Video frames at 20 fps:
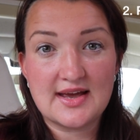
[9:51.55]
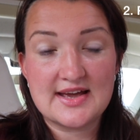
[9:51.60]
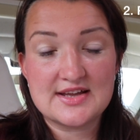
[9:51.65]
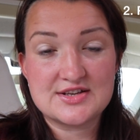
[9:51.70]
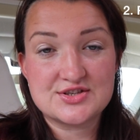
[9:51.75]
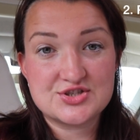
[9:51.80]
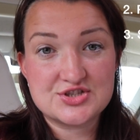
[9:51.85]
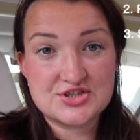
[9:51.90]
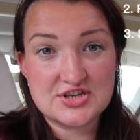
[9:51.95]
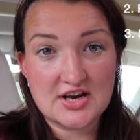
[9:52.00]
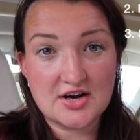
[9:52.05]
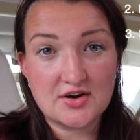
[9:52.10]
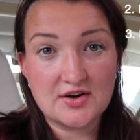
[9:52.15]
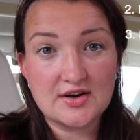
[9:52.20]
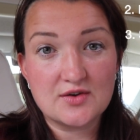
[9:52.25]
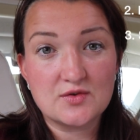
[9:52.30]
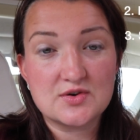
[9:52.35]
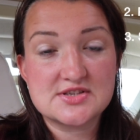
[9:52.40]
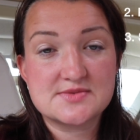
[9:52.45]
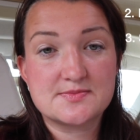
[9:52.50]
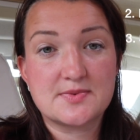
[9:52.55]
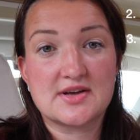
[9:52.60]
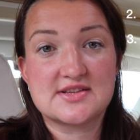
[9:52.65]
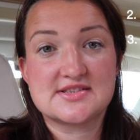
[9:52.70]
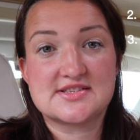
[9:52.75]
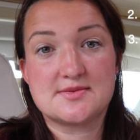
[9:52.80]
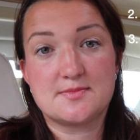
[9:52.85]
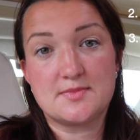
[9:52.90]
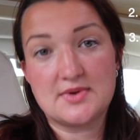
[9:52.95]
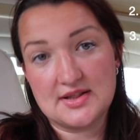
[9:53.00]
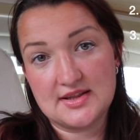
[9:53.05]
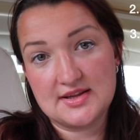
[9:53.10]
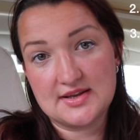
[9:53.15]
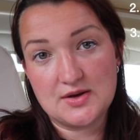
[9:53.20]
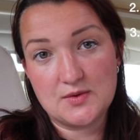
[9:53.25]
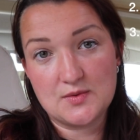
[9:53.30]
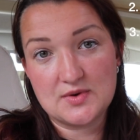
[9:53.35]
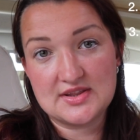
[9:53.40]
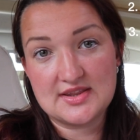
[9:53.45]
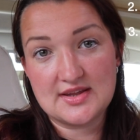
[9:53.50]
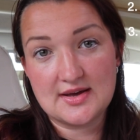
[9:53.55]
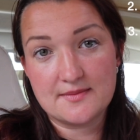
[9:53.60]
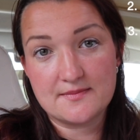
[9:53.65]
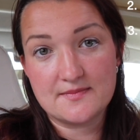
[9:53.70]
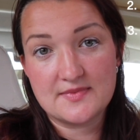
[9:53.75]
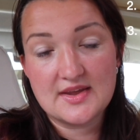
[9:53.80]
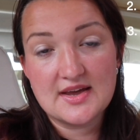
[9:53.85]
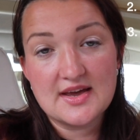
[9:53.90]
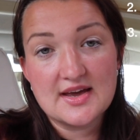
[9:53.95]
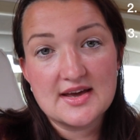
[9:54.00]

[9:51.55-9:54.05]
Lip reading: and sharing responsibility with them.